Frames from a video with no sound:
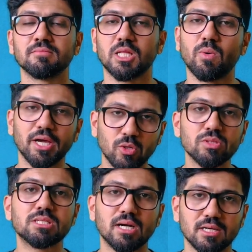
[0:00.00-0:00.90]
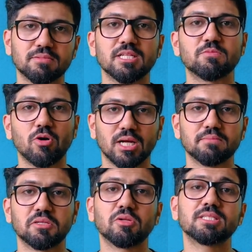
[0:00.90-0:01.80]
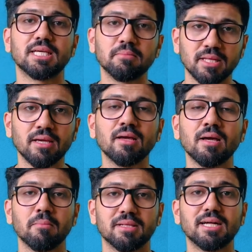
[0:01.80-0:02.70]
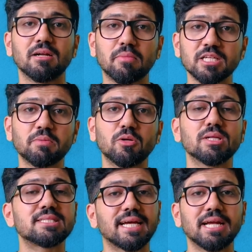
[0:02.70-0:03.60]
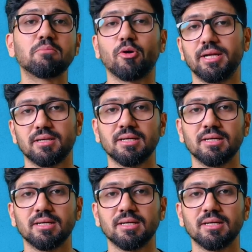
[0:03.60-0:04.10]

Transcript: Now I know startups and small caps are not the same thing, but that brings me to the second point.